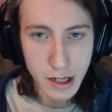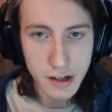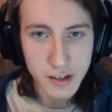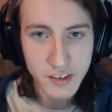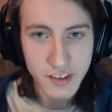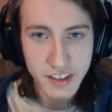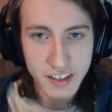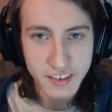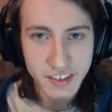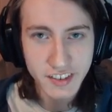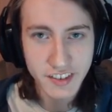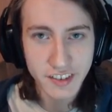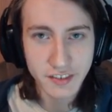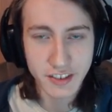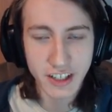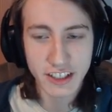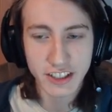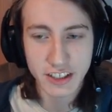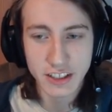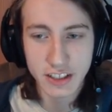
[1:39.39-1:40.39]
ascendancies if you
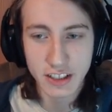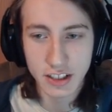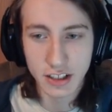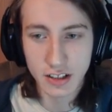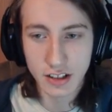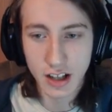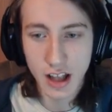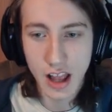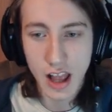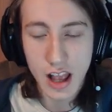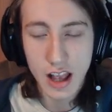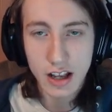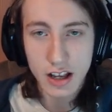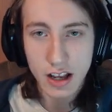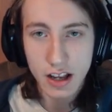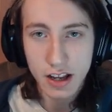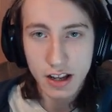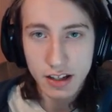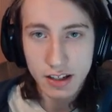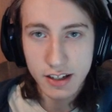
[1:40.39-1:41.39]
actually
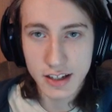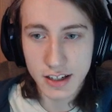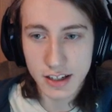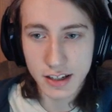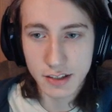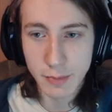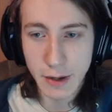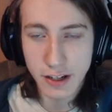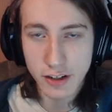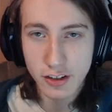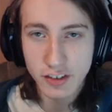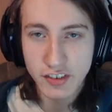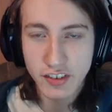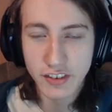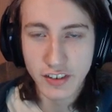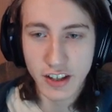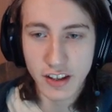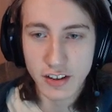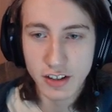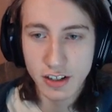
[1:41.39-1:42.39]
can make use of
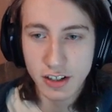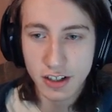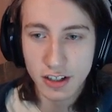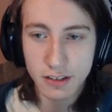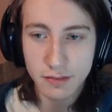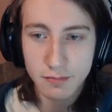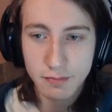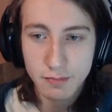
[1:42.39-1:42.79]
the other